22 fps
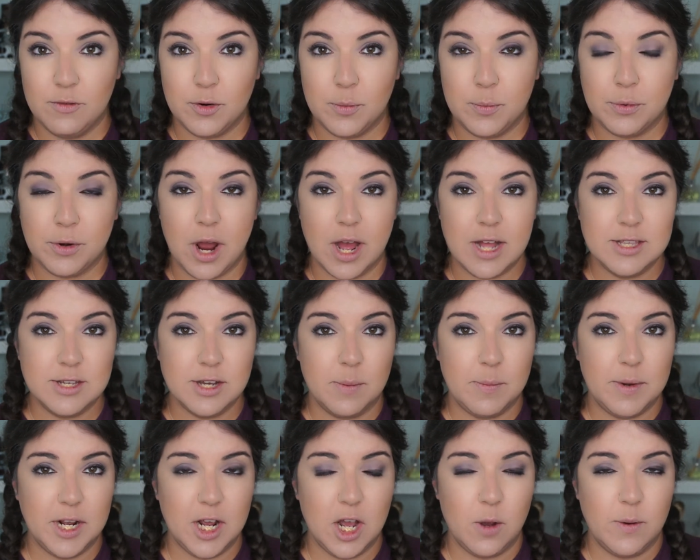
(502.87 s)
For bronzer, I'm
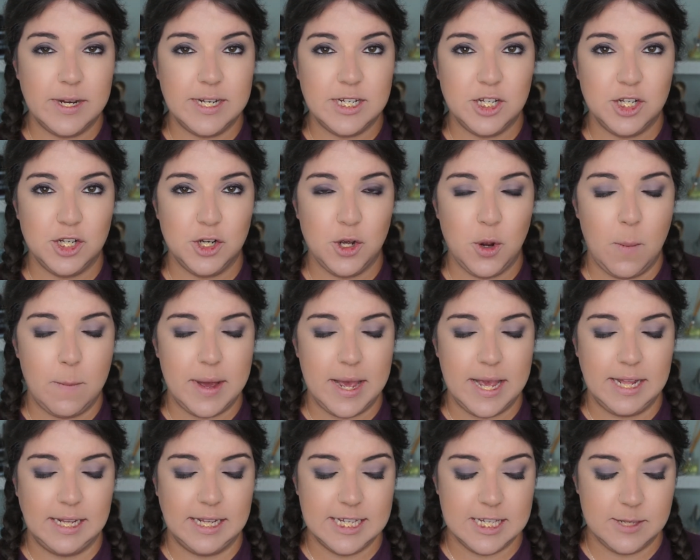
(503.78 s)
gonna go into
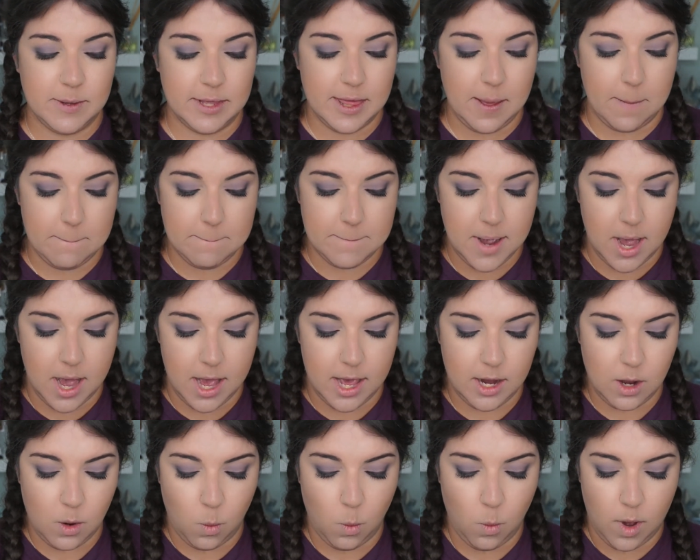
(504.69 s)
my Elizabeth
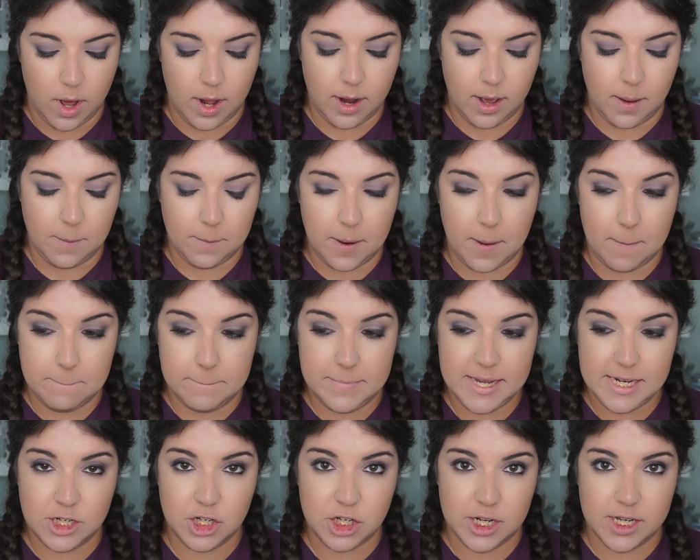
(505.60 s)
Mott Whatup
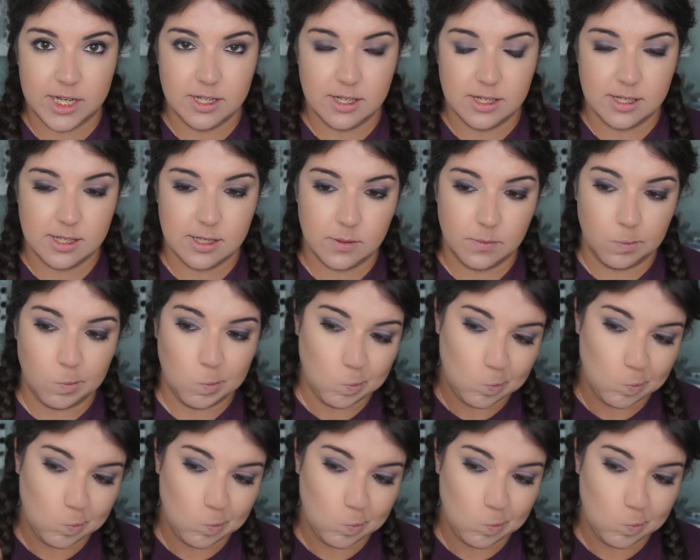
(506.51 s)
Beaches.